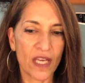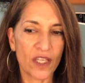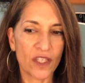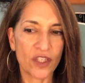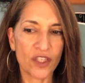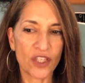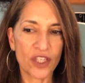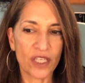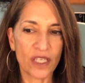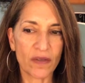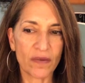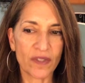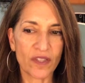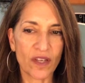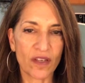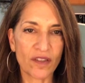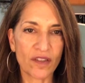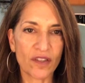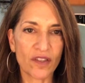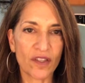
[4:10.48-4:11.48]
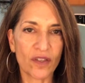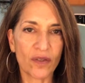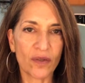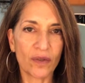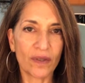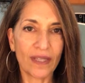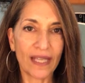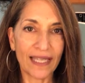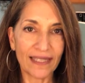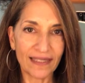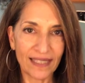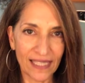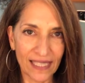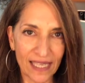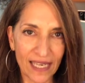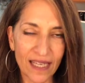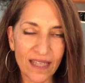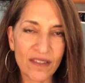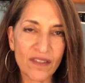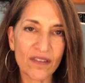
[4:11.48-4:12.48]
she was also
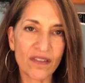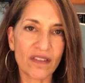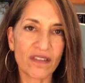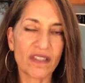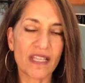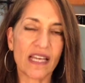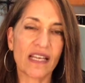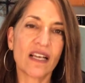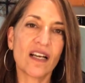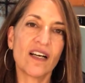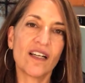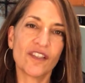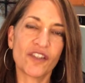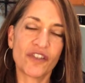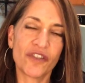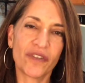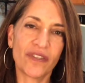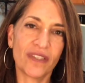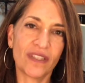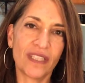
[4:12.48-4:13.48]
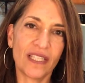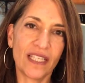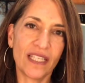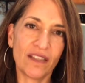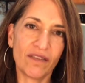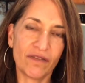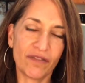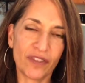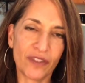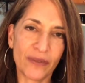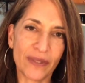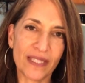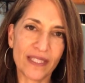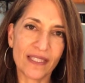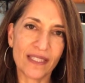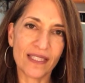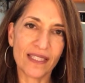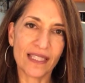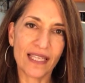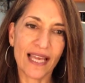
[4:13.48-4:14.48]
Latina, so there's that cultural
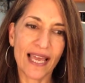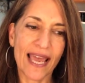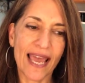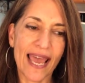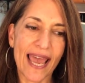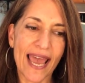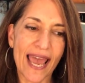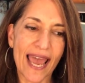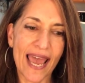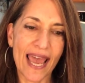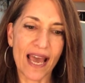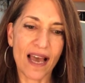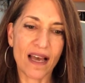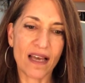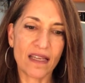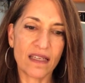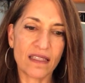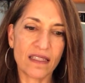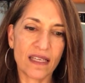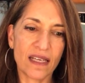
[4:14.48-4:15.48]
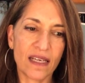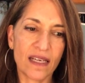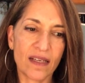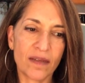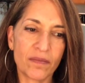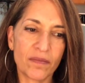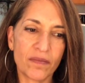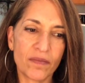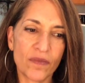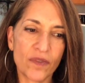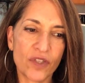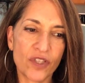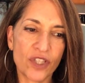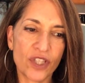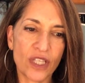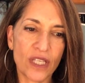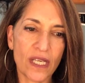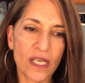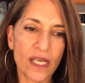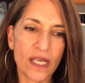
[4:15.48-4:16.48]
influence. And um,
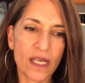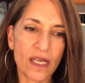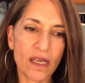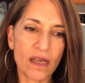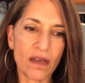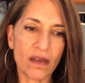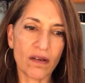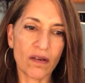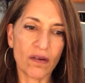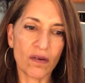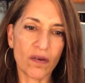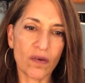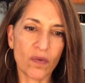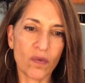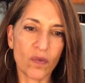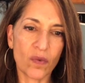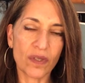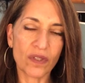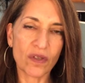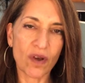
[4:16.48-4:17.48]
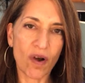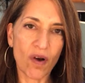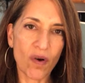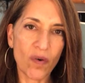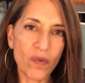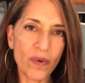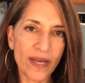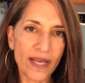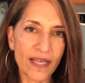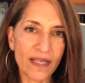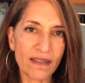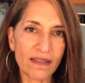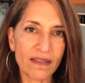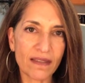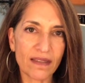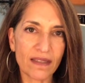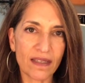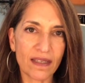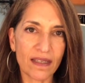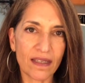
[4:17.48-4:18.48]
she was
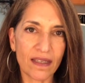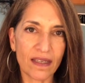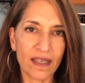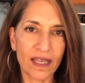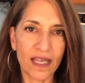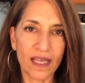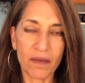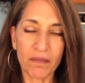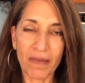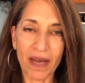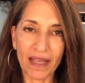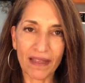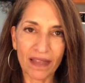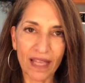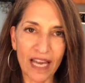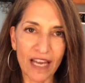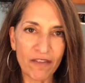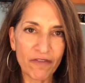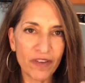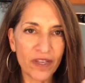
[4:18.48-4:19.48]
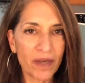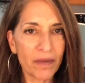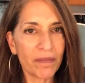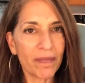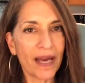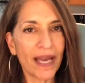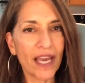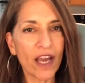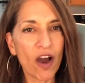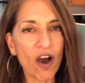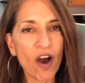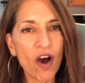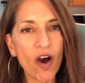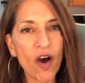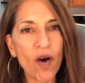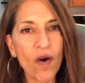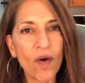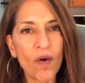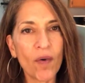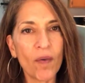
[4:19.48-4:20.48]
always in my life and in my
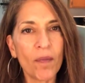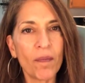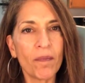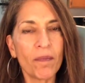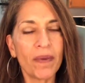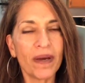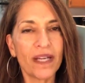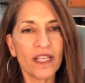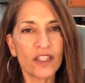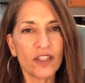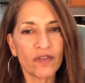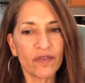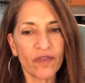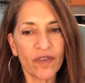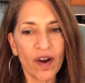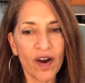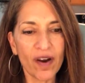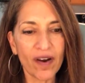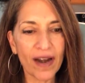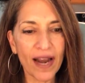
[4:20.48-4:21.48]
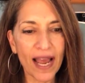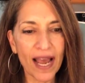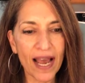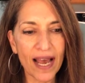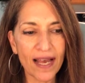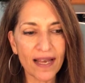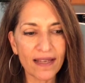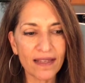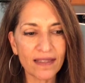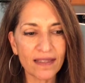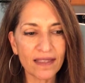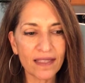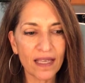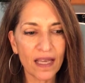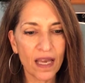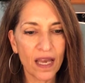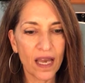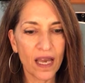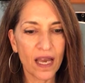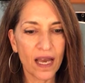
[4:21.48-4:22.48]
home, but as far as
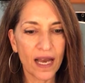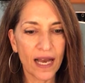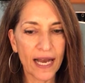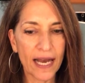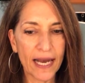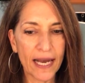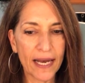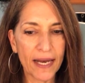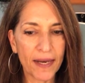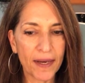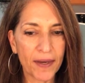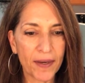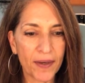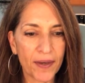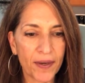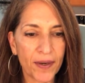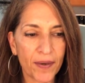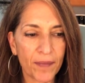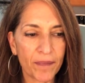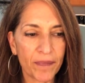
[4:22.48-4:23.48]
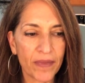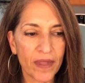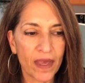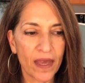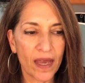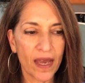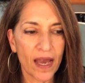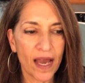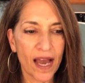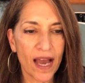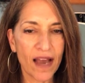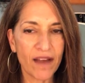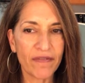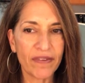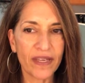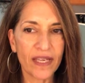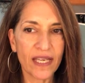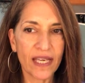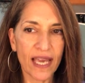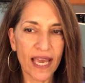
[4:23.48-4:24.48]
uh,
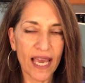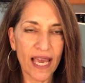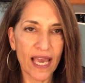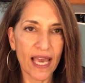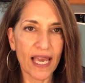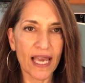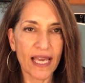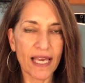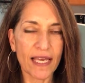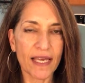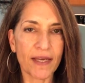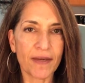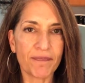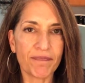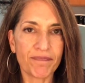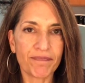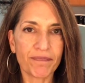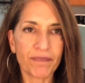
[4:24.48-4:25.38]
having a